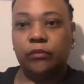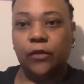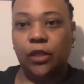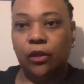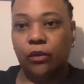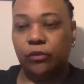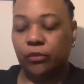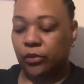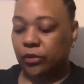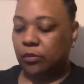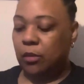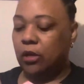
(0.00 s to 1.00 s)
you know, real
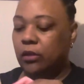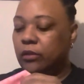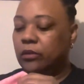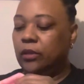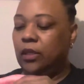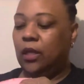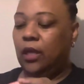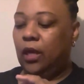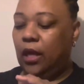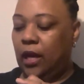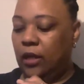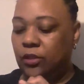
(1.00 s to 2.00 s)
small,
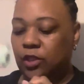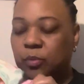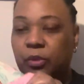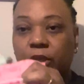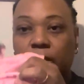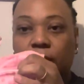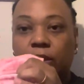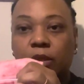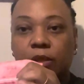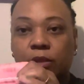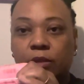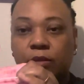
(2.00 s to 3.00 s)
and you just put it in
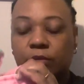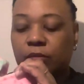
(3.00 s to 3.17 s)
this